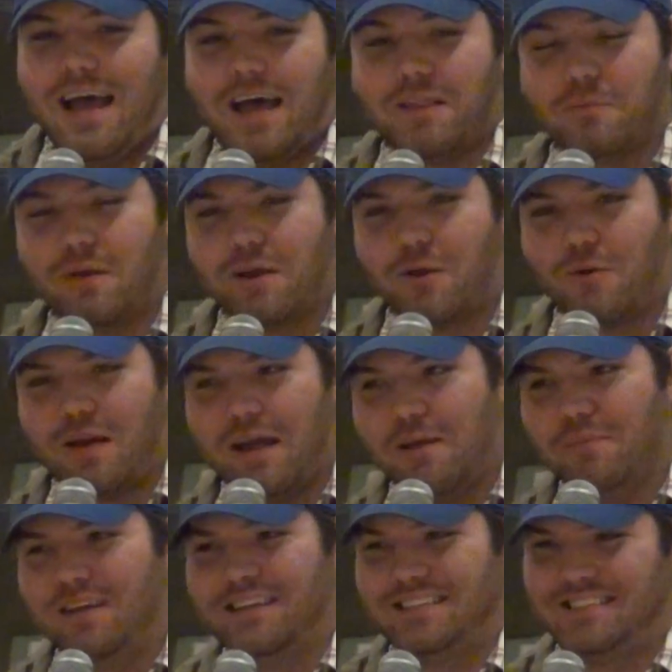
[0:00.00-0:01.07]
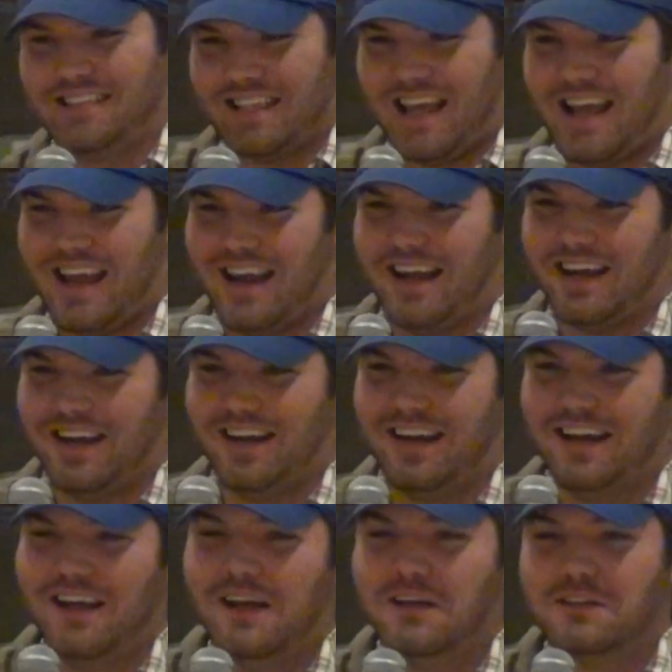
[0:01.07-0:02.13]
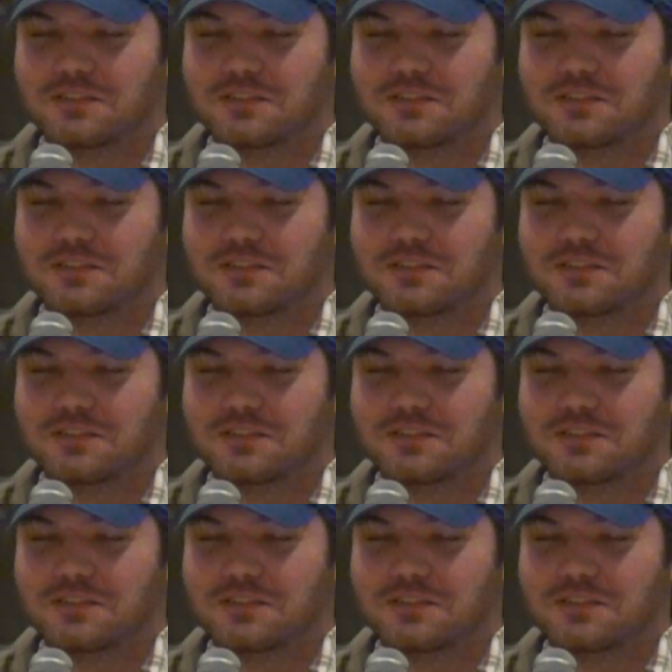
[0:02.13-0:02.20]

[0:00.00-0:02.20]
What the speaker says: And then my grandma's there.